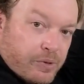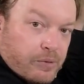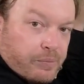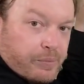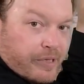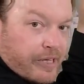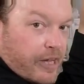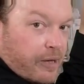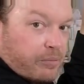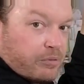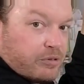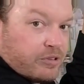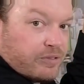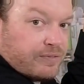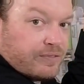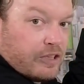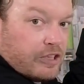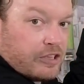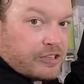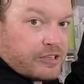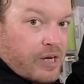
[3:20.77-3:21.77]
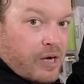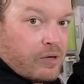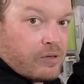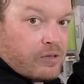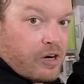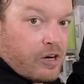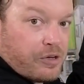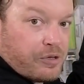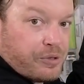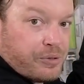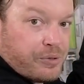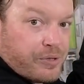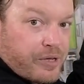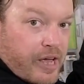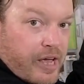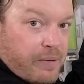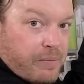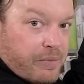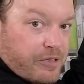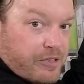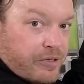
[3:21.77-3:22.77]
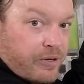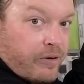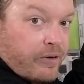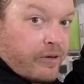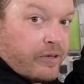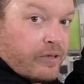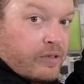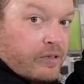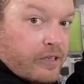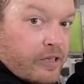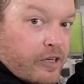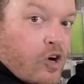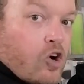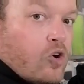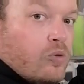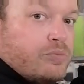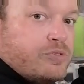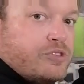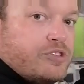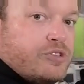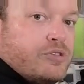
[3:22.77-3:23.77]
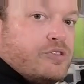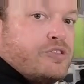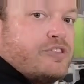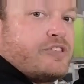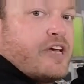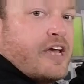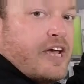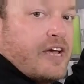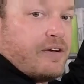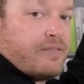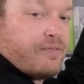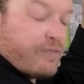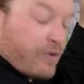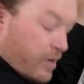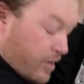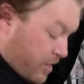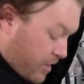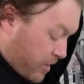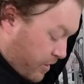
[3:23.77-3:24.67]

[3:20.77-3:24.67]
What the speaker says: will be able to flush out our 2K material in hopes to save